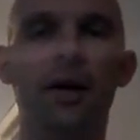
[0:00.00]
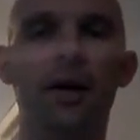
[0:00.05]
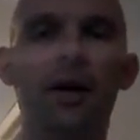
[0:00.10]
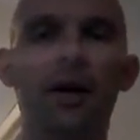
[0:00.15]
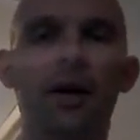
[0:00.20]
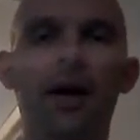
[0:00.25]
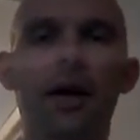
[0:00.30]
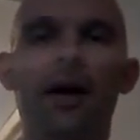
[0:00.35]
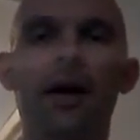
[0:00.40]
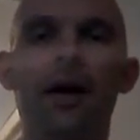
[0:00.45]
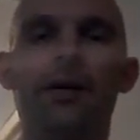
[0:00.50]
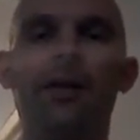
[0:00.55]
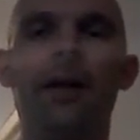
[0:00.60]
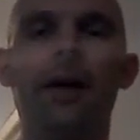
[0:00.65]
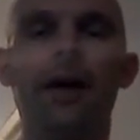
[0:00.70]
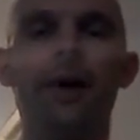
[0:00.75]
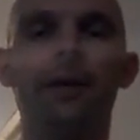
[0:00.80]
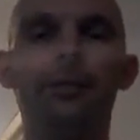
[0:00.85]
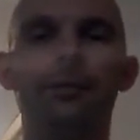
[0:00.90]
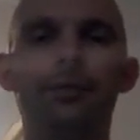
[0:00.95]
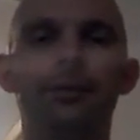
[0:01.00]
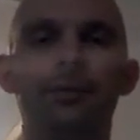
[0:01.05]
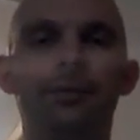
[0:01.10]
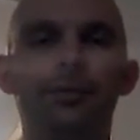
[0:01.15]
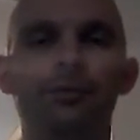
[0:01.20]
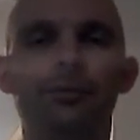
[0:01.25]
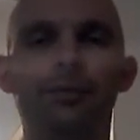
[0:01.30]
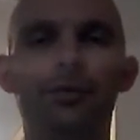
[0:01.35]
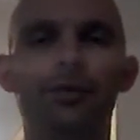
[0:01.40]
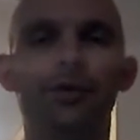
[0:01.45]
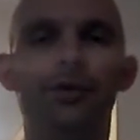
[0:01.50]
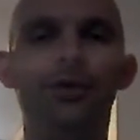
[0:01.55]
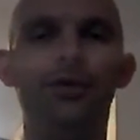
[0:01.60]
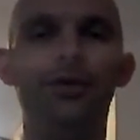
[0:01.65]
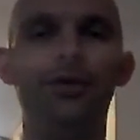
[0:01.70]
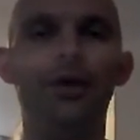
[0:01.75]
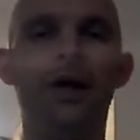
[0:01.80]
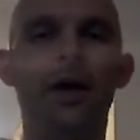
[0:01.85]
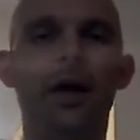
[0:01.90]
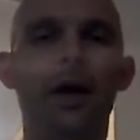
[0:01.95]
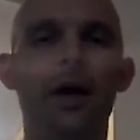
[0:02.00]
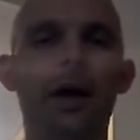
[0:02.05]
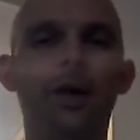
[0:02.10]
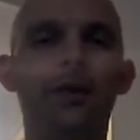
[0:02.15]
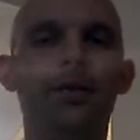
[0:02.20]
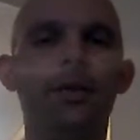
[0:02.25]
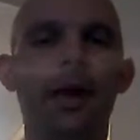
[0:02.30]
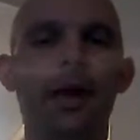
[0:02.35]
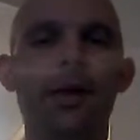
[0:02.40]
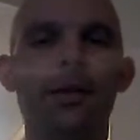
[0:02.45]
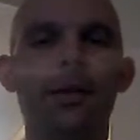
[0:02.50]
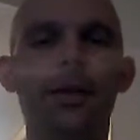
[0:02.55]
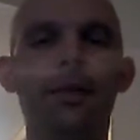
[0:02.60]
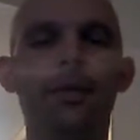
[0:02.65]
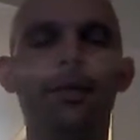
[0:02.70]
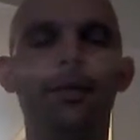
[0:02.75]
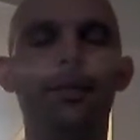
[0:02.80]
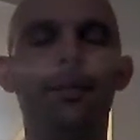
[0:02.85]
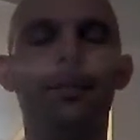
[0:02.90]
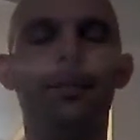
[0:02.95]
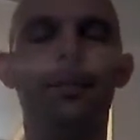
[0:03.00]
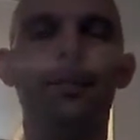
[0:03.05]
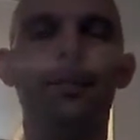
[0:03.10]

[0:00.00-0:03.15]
I cut the deck. Just like this.